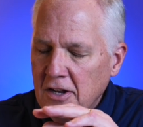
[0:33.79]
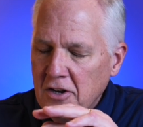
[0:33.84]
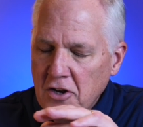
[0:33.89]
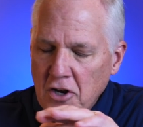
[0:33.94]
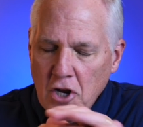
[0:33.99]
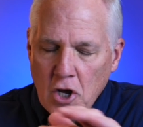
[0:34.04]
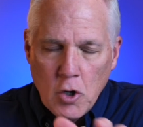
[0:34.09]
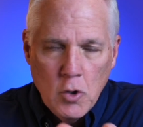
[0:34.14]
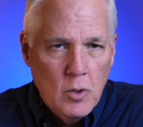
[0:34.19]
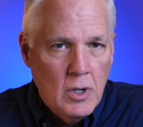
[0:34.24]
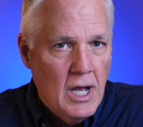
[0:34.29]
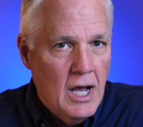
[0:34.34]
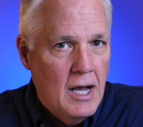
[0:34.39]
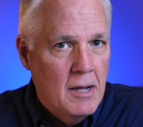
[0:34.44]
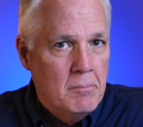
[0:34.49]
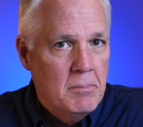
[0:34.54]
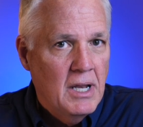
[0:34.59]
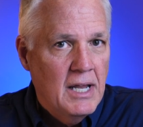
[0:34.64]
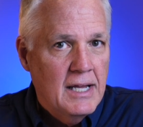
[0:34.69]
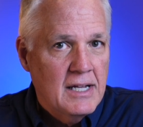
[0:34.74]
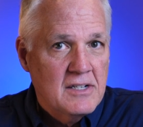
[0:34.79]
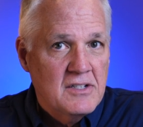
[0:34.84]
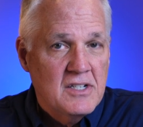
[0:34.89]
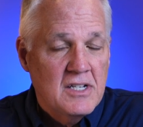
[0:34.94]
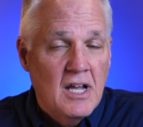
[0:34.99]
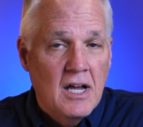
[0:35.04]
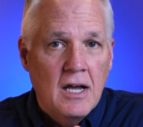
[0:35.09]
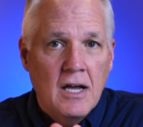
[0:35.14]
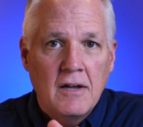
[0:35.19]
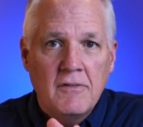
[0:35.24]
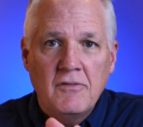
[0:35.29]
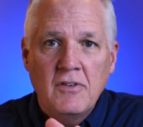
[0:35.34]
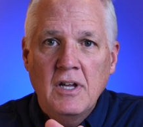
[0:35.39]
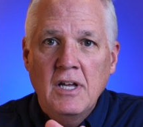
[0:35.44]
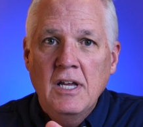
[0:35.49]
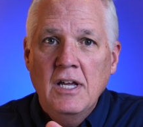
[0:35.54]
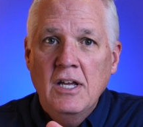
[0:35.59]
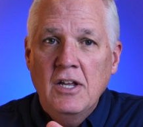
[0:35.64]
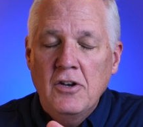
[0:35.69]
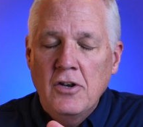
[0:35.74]
No complex stuff,
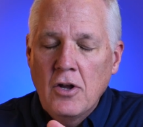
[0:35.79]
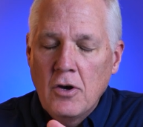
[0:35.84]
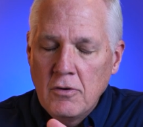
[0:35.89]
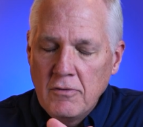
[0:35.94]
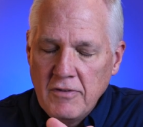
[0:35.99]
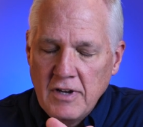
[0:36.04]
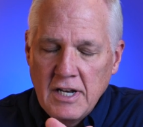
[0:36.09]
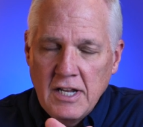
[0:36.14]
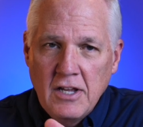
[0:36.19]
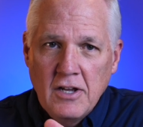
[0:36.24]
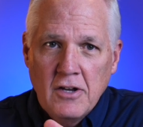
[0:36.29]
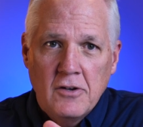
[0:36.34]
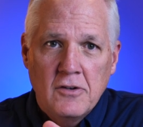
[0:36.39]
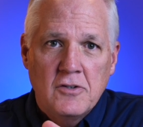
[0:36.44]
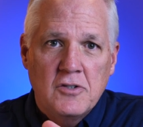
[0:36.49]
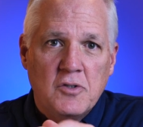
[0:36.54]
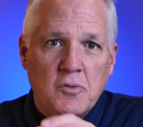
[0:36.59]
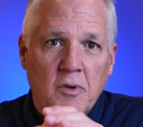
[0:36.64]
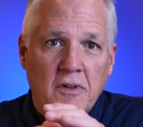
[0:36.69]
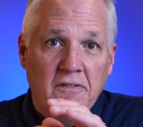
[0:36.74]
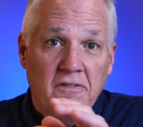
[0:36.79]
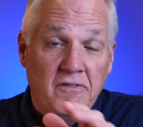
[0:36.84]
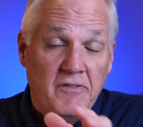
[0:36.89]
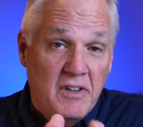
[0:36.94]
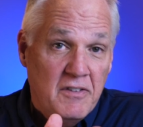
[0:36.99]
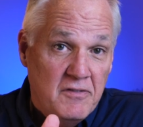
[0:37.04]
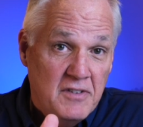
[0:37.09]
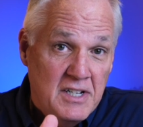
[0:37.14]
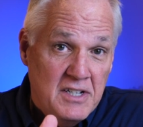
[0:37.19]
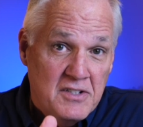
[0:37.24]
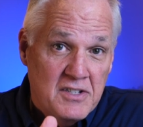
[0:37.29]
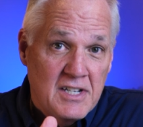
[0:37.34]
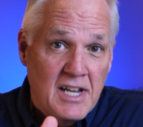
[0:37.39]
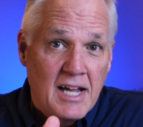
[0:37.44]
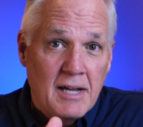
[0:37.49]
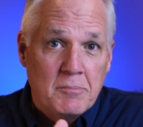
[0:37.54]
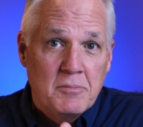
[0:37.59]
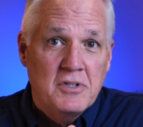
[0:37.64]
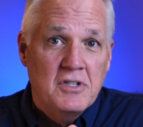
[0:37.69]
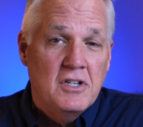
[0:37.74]
no videos with fifty
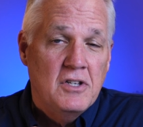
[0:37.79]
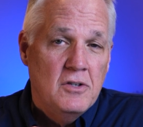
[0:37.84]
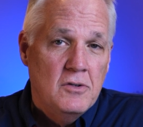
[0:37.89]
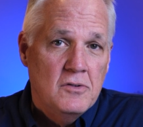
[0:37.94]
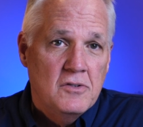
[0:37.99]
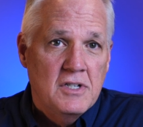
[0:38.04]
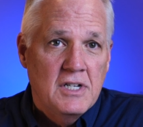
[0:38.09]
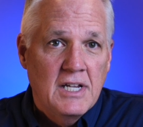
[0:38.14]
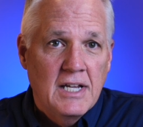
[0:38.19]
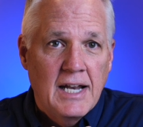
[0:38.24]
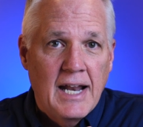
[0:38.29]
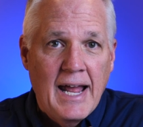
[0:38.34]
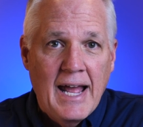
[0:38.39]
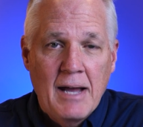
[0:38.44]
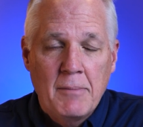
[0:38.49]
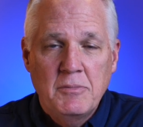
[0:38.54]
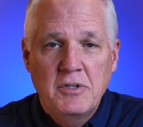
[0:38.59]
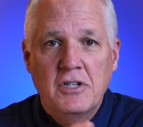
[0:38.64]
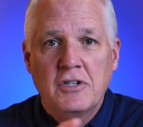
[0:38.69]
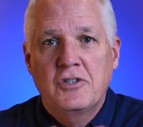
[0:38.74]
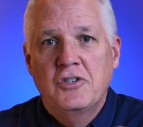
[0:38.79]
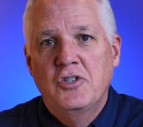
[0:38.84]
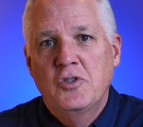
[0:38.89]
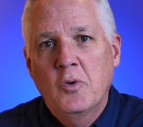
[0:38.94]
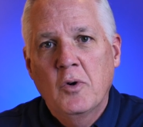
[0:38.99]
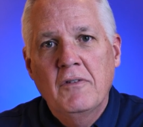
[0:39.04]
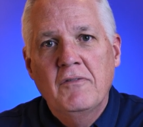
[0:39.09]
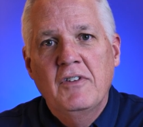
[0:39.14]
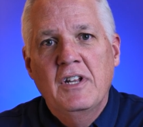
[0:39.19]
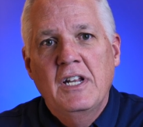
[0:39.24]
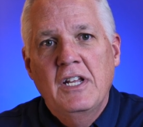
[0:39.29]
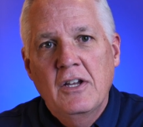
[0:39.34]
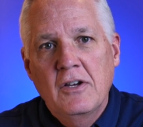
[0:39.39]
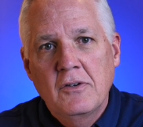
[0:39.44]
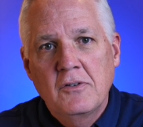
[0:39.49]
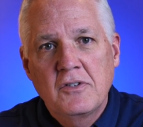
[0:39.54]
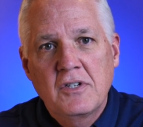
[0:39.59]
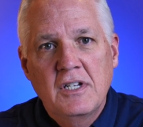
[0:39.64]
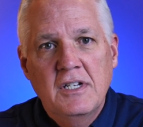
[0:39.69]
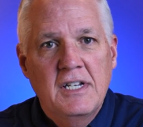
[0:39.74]
steps to using an app, just short
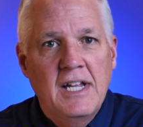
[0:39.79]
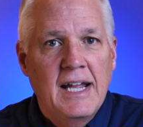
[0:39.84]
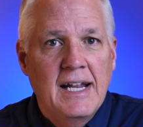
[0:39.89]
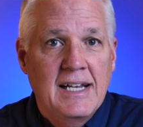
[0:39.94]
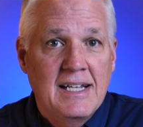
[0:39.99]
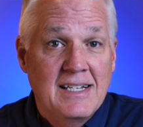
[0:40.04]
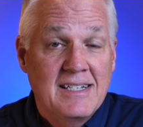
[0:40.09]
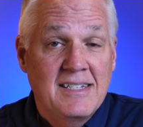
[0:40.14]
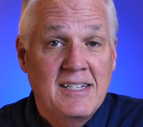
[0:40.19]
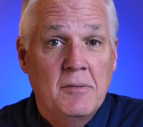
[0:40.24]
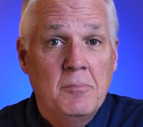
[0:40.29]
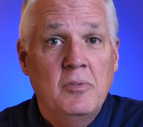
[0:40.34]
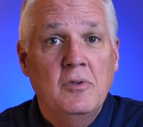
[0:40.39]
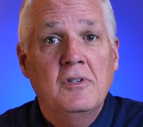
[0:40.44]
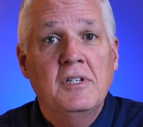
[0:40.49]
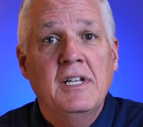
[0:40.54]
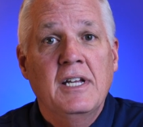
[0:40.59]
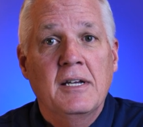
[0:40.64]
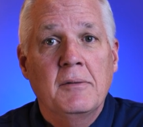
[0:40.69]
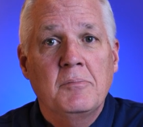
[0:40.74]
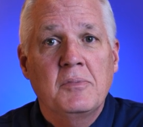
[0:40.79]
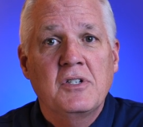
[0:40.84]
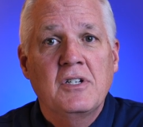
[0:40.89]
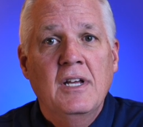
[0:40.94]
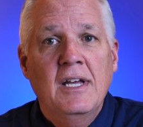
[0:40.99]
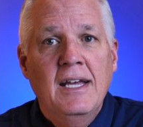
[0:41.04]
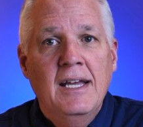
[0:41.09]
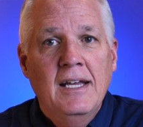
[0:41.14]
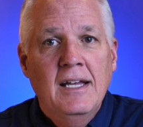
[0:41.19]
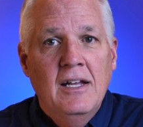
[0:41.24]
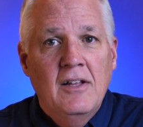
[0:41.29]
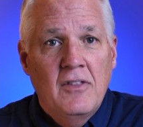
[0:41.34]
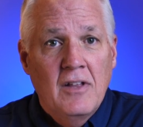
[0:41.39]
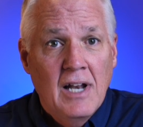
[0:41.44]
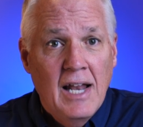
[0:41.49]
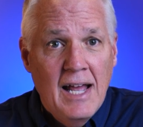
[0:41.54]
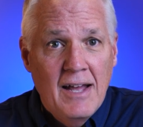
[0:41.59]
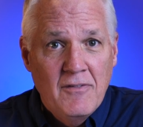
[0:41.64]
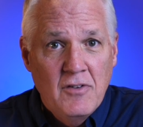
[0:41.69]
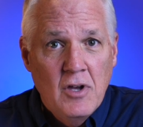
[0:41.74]
videos containing simple tips
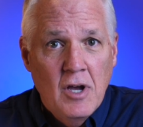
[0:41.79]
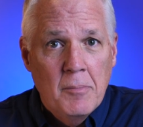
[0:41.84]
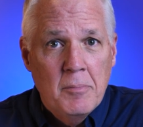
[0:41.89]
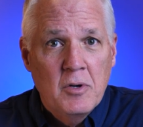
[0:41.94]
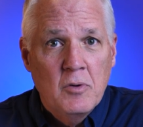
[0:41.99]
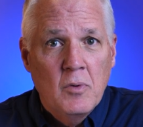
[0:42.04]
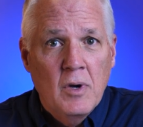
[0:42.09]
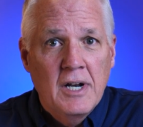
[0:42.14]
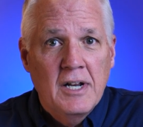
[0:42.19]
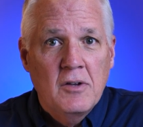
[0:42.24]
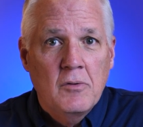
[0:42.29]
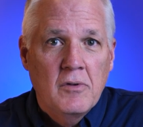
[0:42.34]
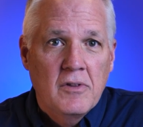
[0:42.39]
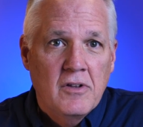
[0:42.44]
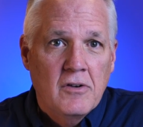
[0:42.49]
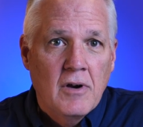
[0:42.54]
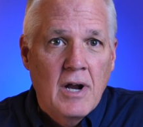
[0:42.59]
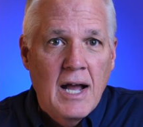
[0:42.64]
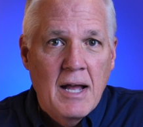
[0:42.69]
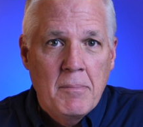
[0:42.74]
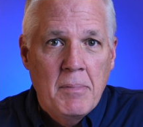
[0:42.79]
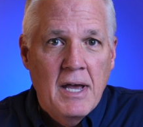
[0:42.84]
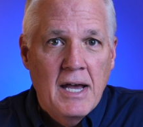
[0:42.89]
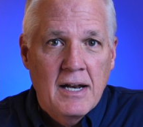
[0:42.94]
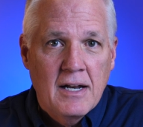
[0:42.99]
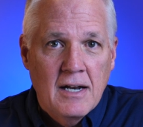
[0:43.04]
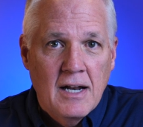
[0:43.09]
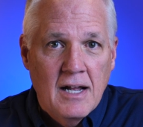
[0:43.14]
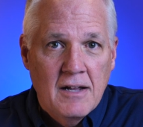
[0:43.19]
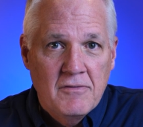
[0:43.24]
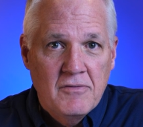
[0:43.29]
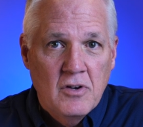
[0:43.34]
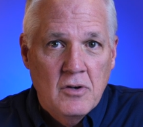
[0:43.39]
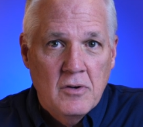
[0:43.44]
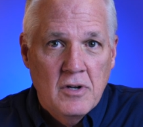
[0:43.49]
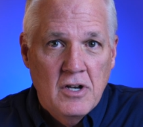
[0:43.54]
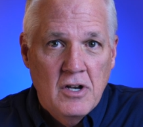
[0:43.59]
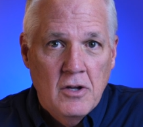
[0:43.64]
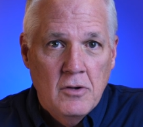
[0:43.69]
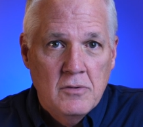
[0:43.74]
that'll have you up and running with your iPad and
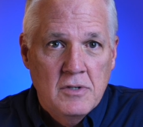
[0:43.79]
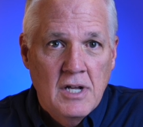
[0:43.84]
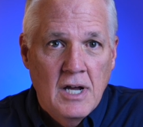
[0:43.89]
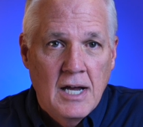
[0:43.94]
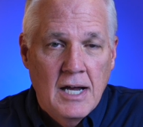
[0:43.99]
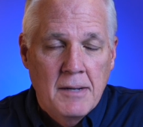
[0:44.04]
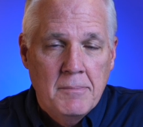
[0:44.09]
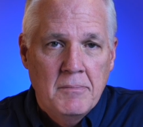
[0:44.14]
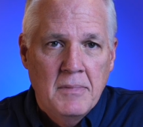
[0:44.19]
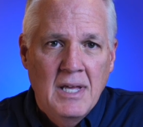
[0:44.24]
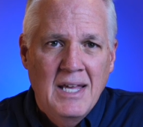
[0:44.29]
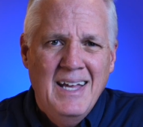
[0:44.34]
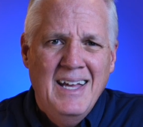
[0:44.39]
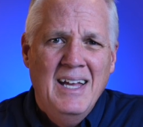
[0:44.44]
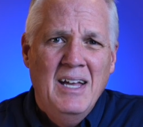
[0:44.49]
iPhone in no time.